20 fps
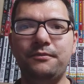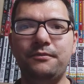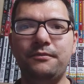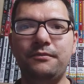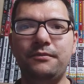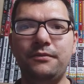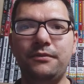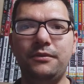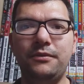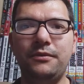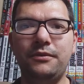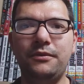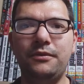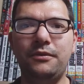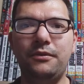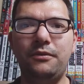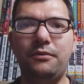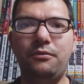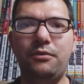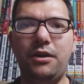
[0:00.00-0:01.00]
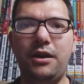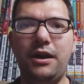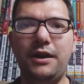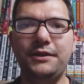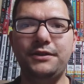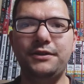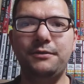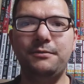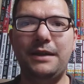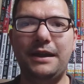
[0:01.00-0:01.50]
what I do best
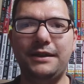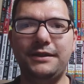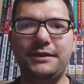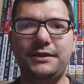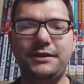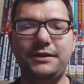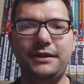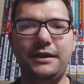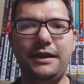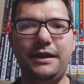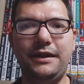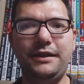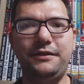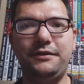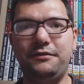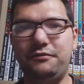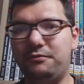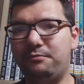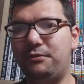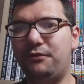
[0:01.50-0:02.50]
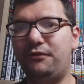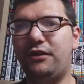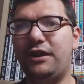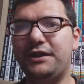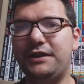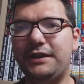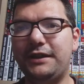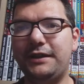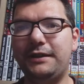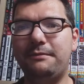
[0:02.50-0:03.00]
and providing manga
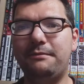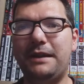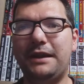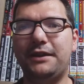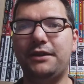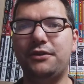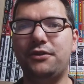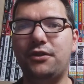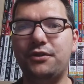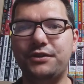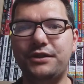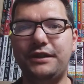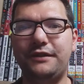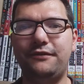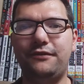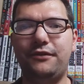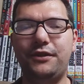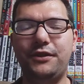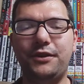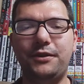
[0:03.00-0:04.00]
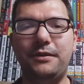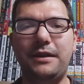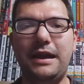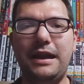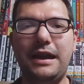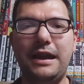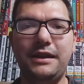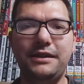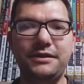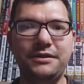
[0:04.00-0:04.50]
content for you and
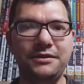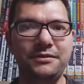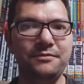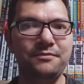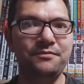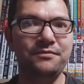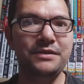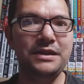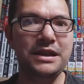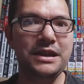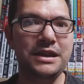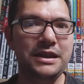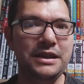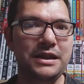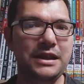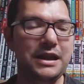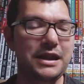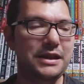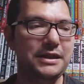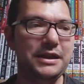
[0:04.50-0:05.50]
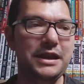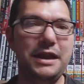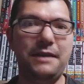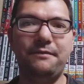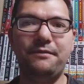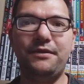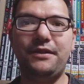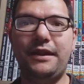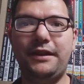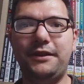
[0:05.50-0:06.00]
yeah thank you
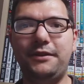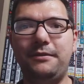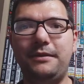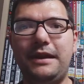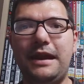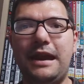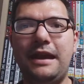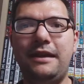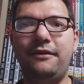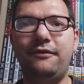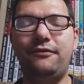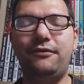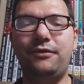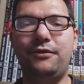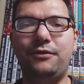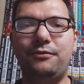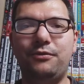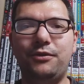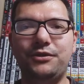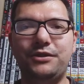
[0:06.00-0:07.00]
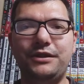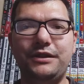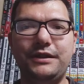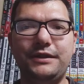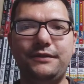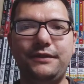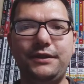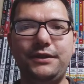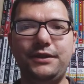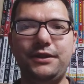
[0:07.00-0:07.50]
again for watching this video
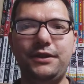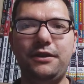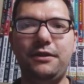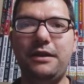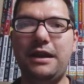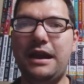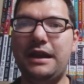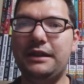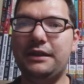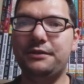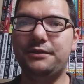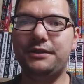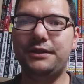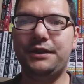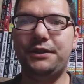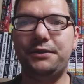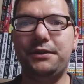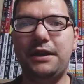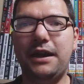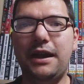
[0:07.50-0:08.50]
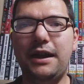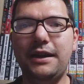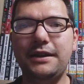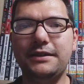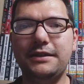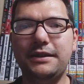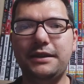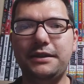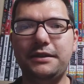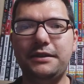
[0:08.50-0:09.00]
and I'll see you guys in the next
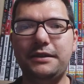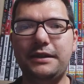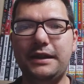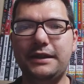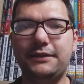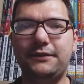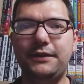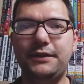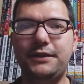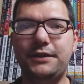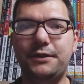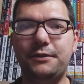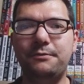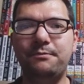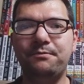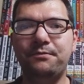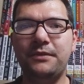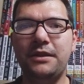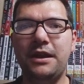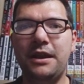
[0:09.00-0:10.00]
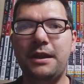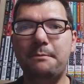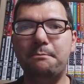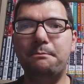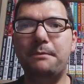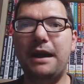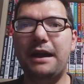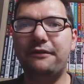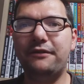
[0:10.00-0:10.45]
video bye for now